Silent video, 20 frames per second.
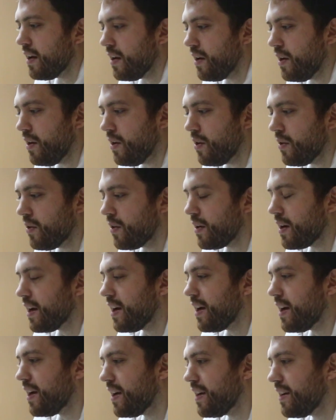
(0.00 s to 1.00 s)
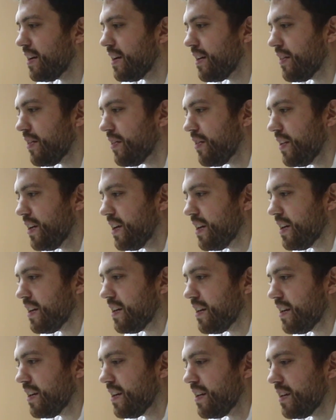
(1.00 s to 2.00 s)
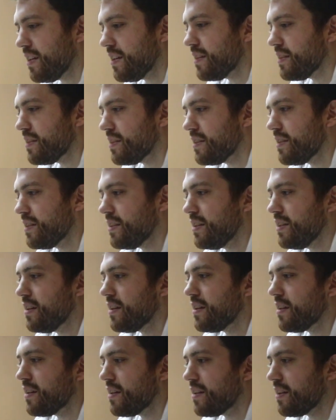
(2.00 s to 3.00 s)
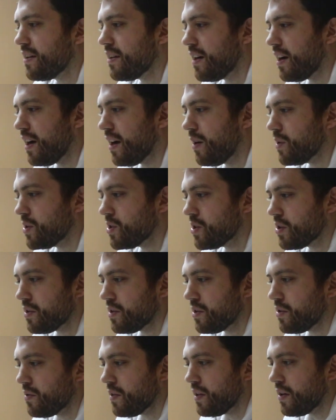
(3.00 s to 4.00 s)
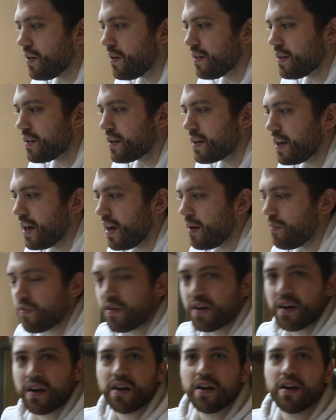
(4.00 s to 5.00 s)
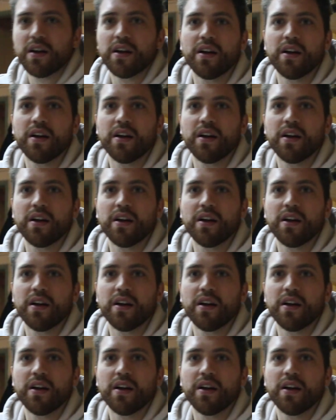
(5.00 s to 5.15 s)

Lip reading: Look at this here. I will show it to the other camera.